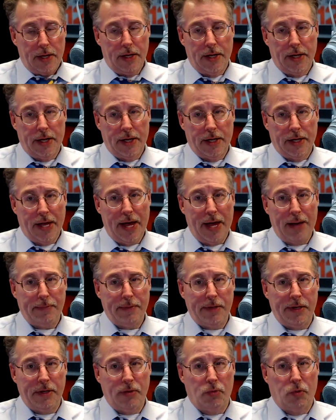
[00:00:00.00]

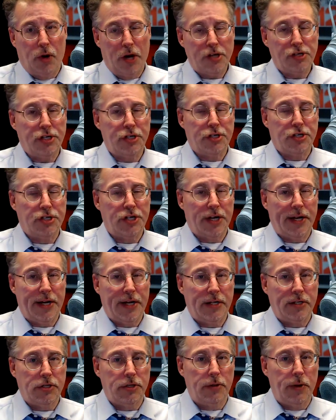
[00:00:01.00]
Happy Rosh
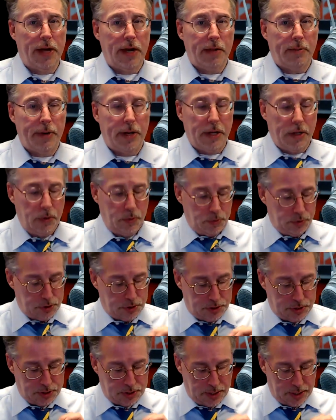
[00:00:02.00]
Hashanah to anybody
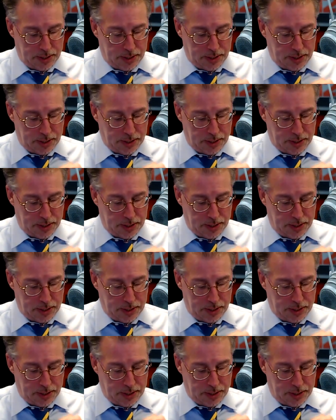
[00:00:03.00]
who's